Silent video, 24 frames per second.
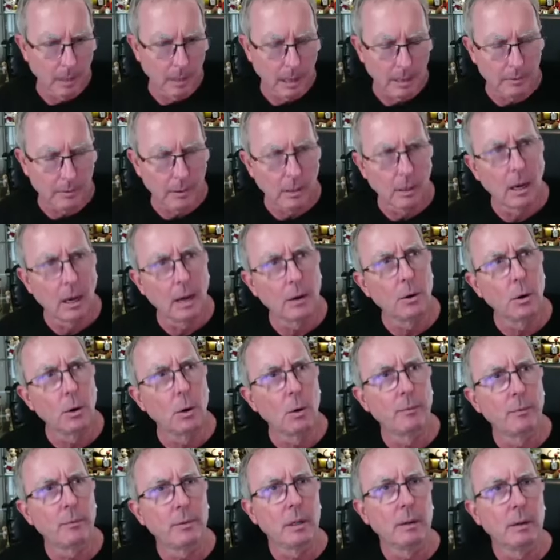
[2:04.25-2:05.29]
I, I don't
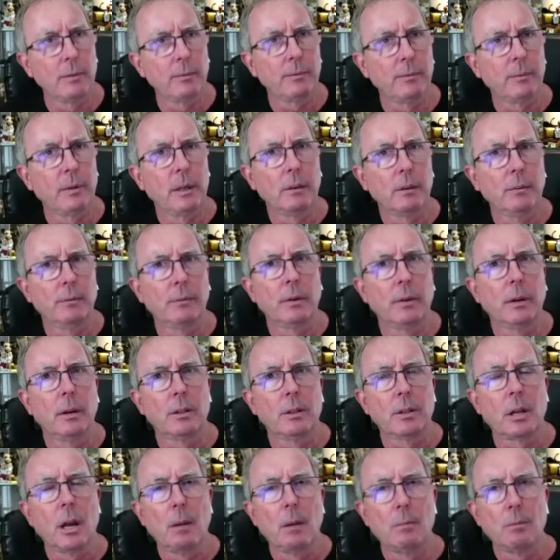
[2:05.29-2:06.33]
know if if if uh,
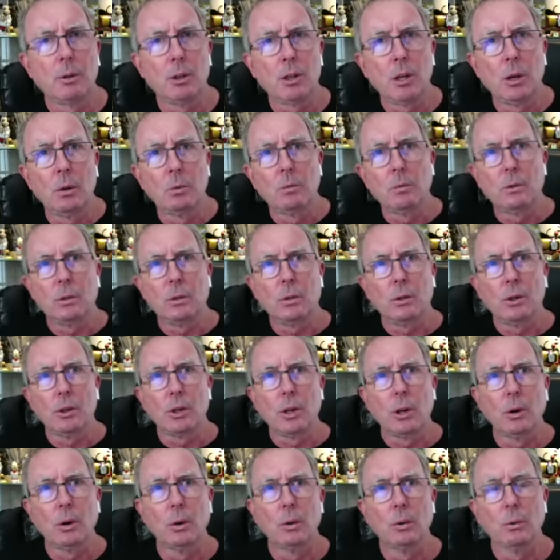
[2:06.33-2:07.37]
Tom Jones'
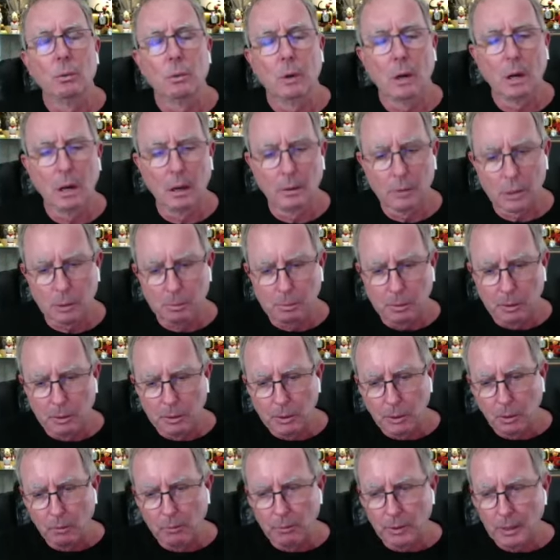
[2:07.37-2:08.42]
show uh,
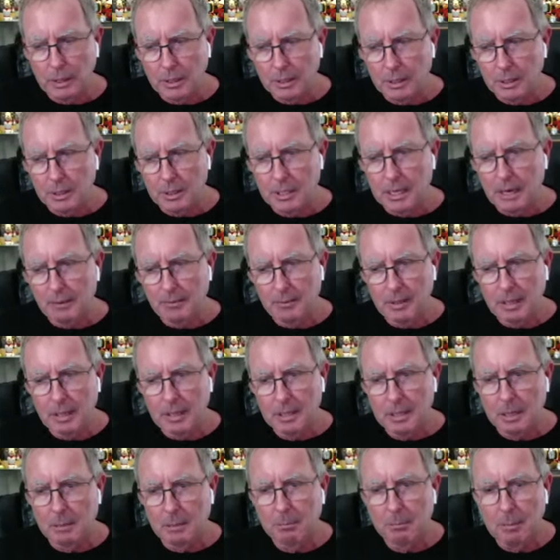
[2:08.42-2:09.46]
spilled over into the
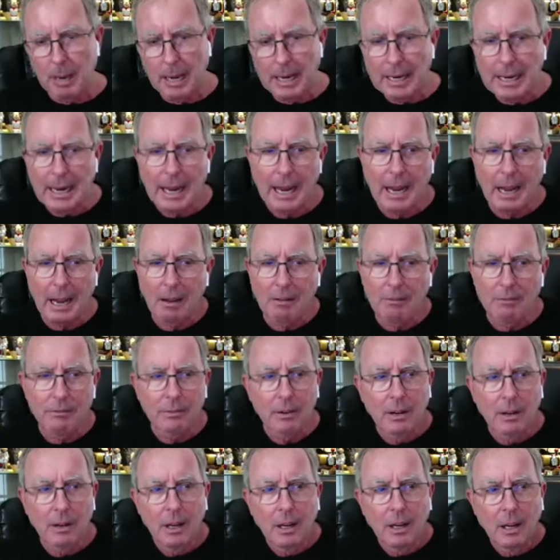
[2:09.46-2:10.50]
seventies. It might have,
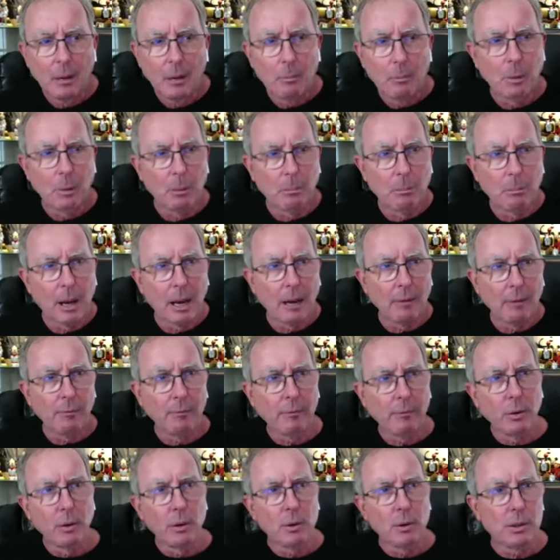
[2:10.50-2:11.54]
but my
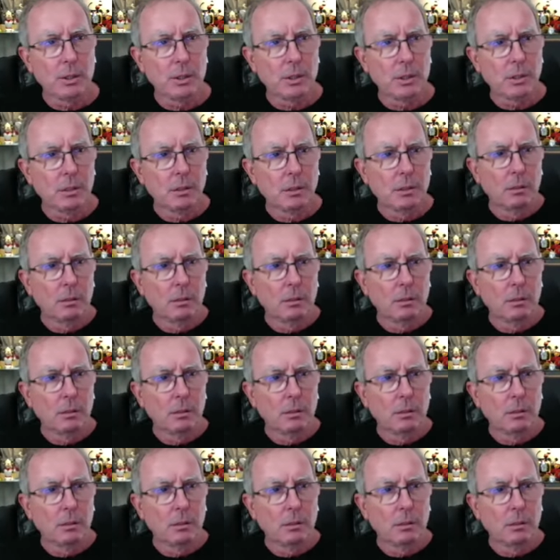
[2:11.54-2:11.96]
first